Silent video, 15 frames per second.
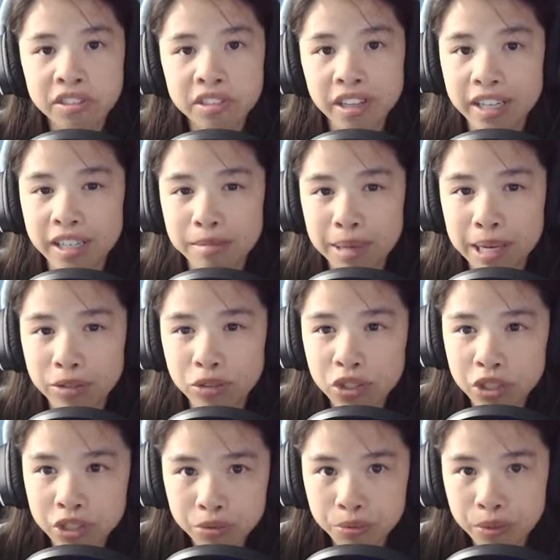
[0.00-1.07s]
like about
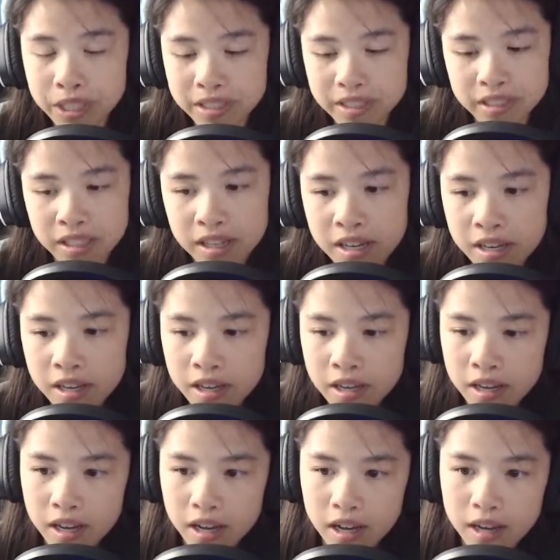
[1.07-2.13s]
2 weeks.
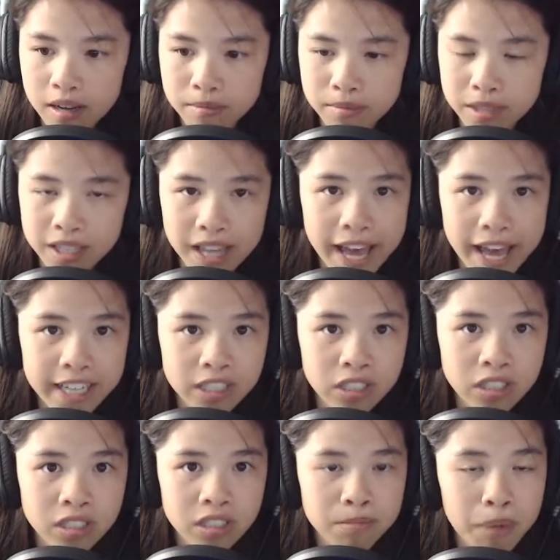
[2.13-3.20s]
The
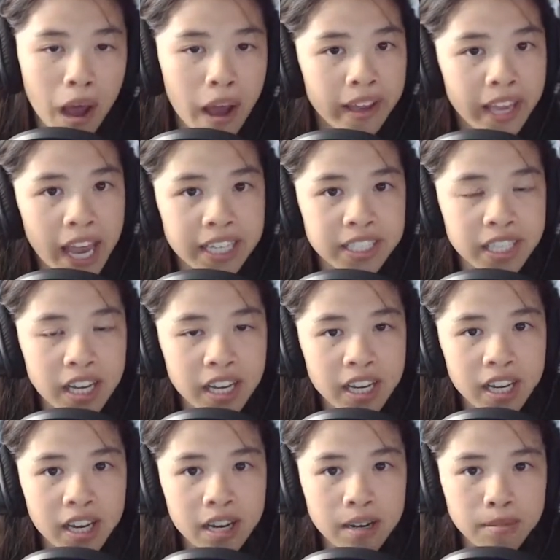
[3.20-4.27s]
last podcast
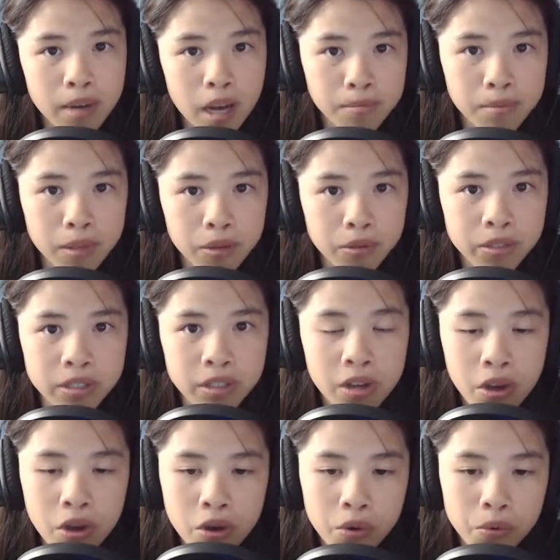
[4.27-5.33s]
I uploaded
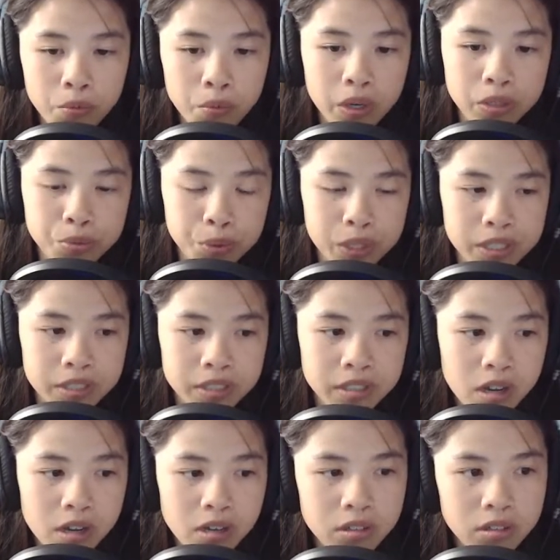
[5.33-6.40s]
was with
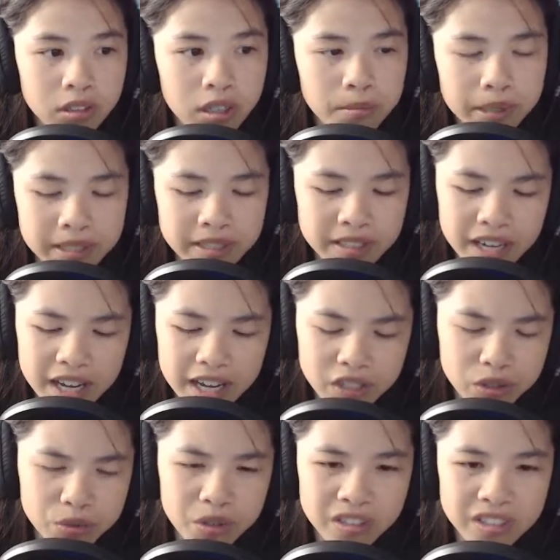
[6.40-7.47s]
Subtles, but today I
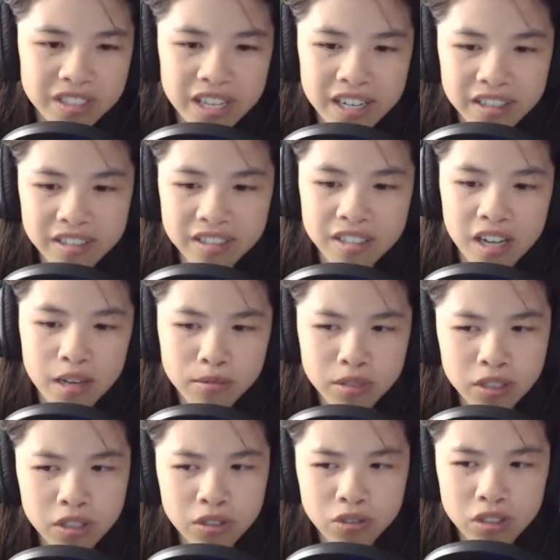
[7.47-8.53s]
just want to take this time
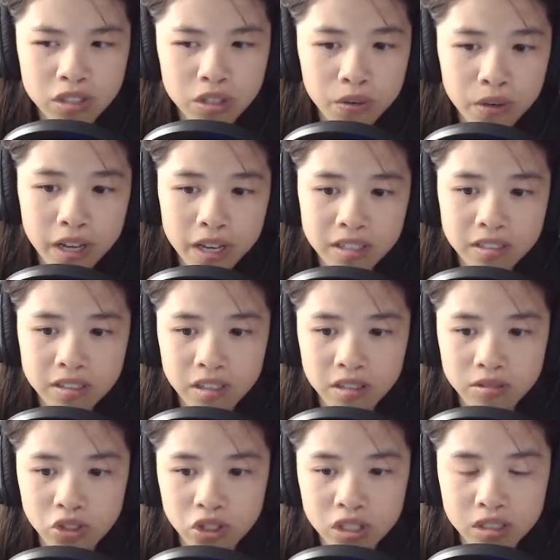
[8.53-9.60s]
to just go ahead,
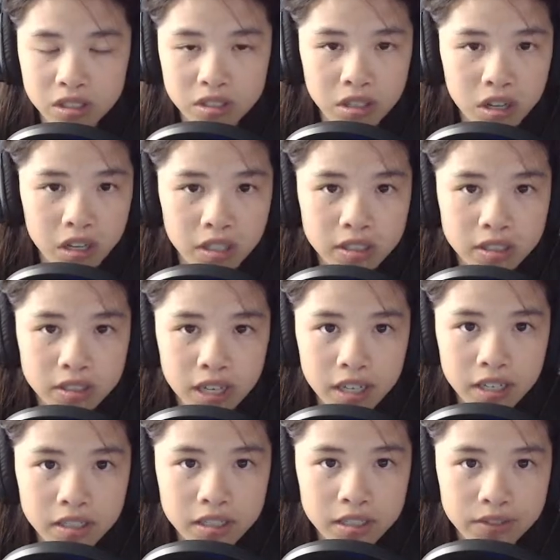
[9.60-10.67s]
chill and talk to you
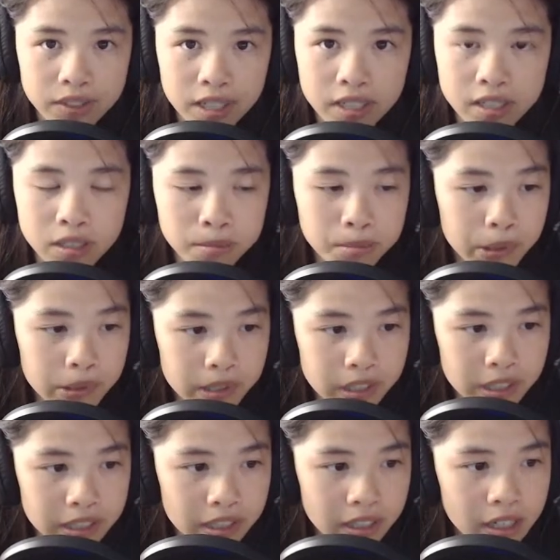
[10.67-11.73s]
guys. If you guys are
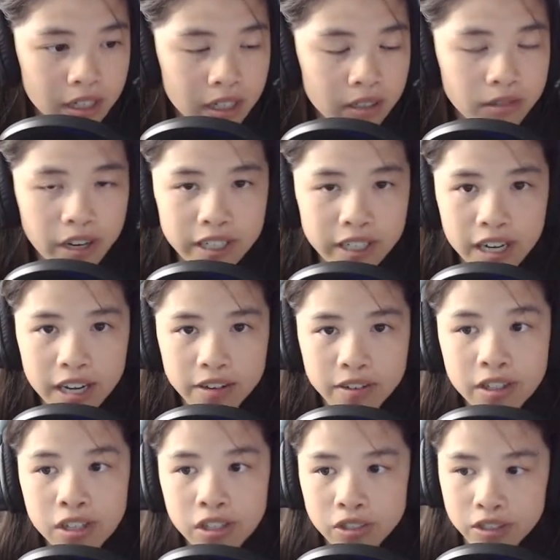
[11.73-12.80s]
bored right now,
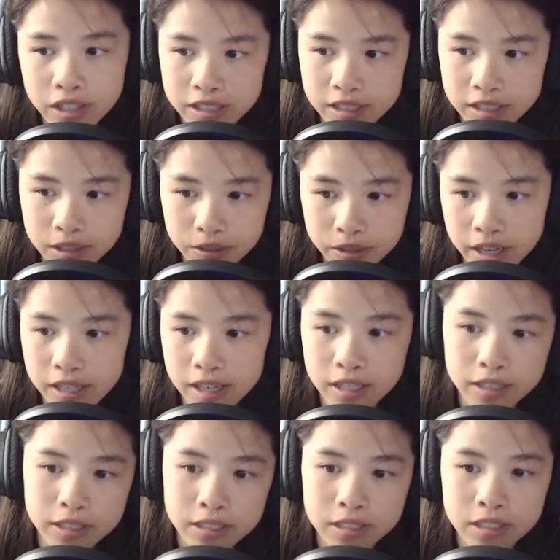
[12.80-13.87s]
you guys can go ahead
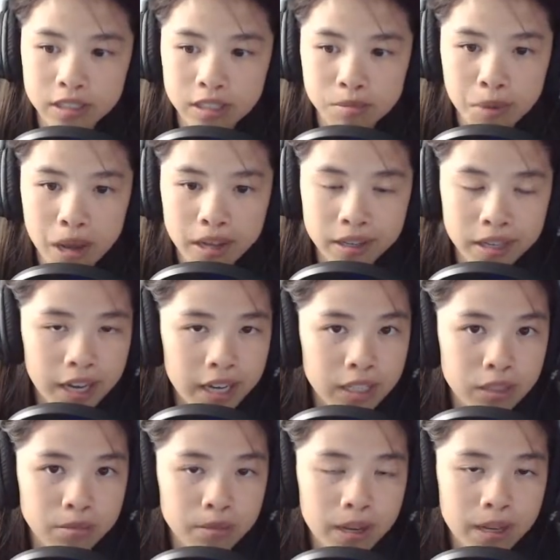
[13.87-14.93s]
and listen to this
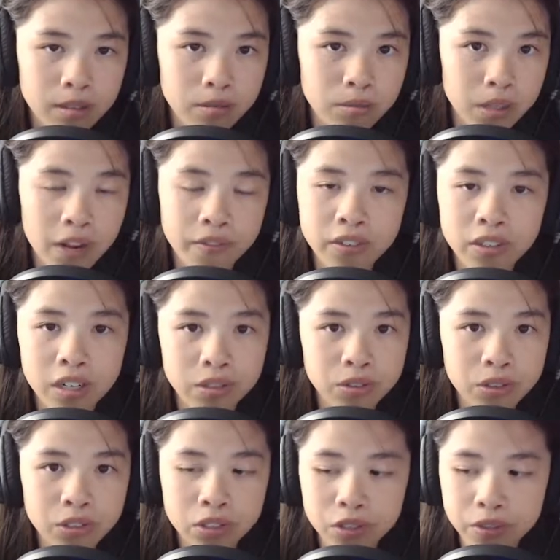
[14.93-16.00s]
podcast while whatever
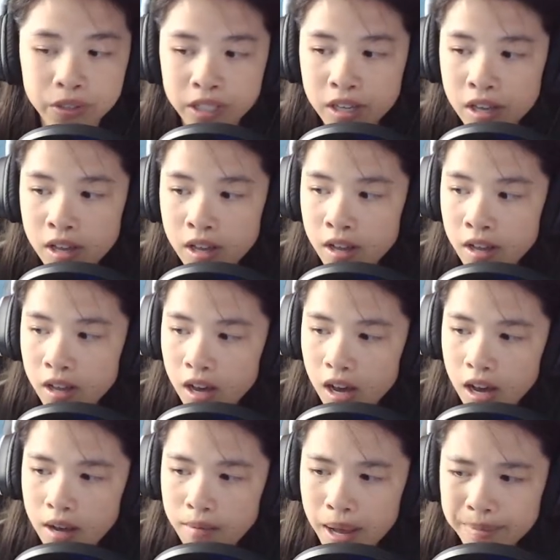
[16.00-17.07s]
else you're doing.
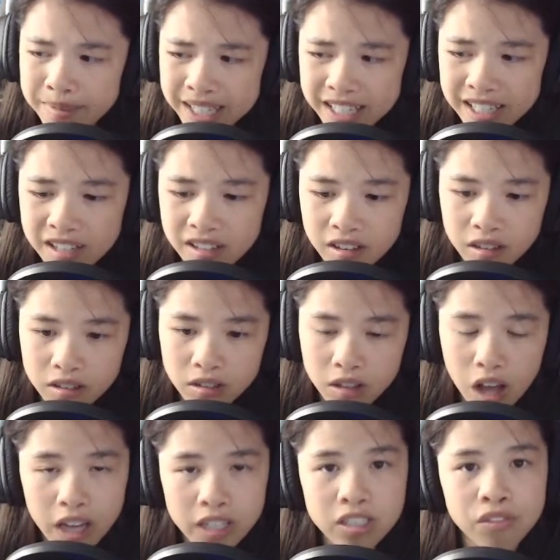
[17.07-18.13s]
I'm getting
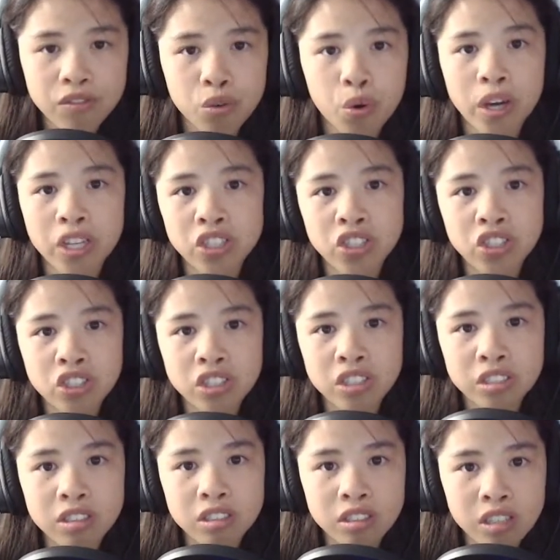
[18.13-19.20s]
lots of
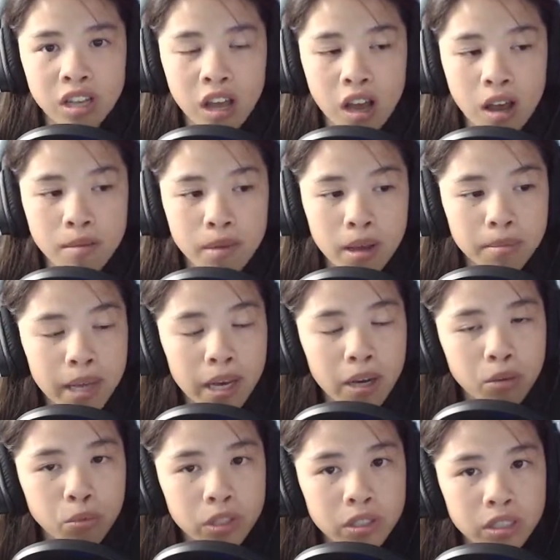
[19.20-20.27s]
questions
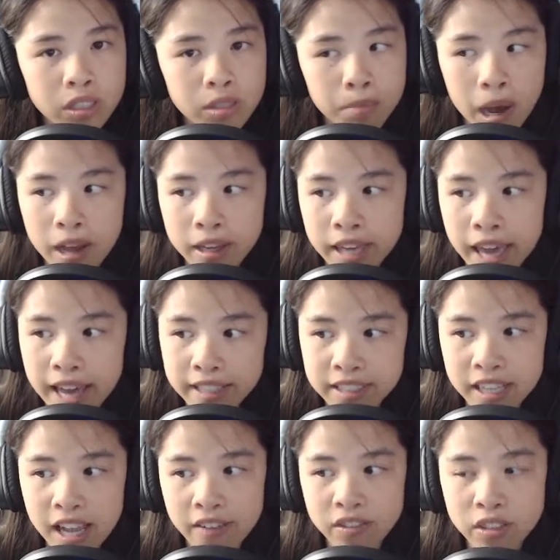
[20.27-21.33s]
about, will this
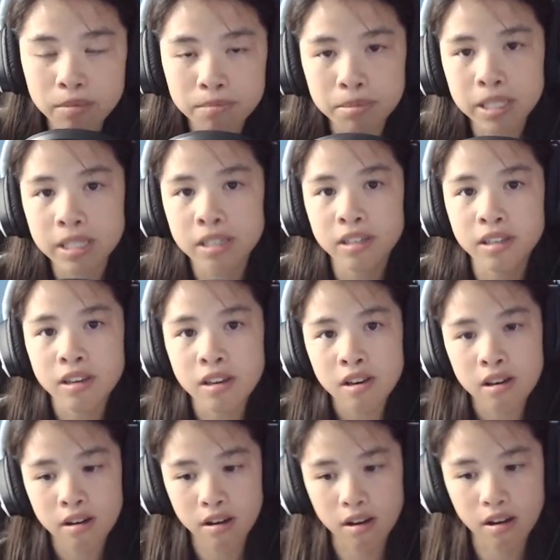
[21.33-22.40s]
podcast ever be
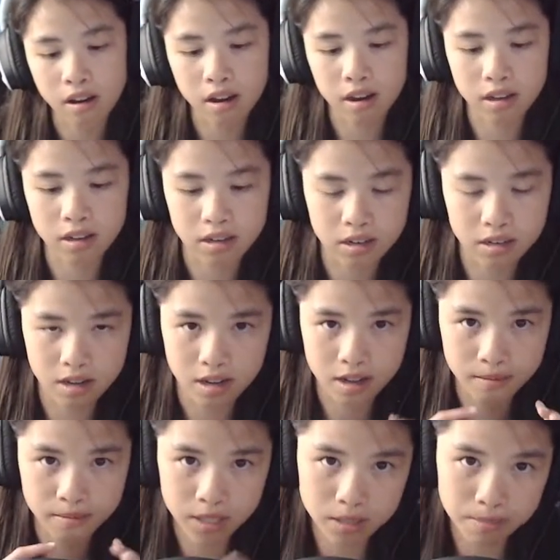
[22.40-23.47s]
on
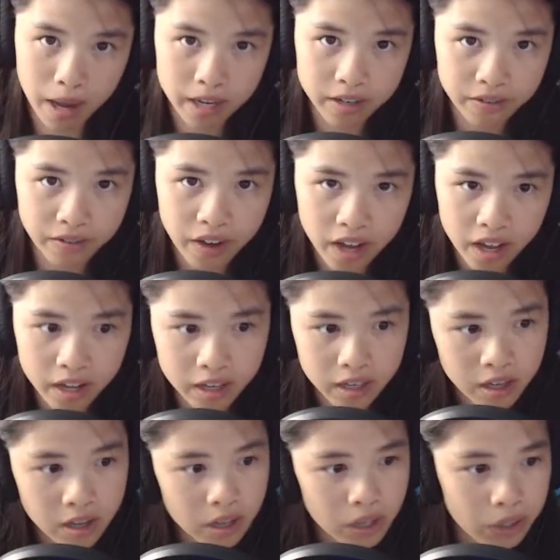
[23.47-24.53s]
Spotify
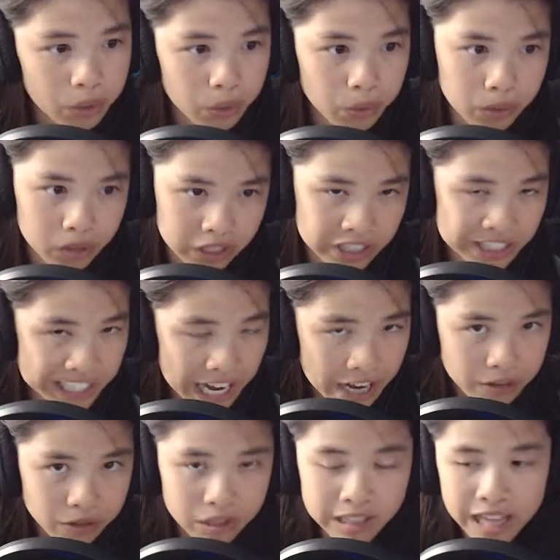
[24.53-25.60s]
or
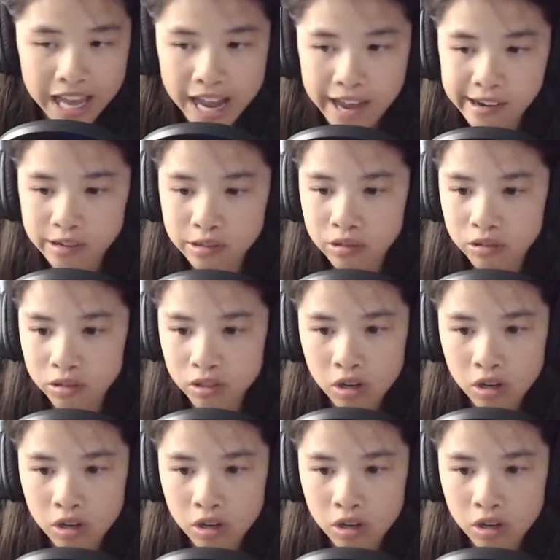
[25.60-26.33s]
SoundCloud,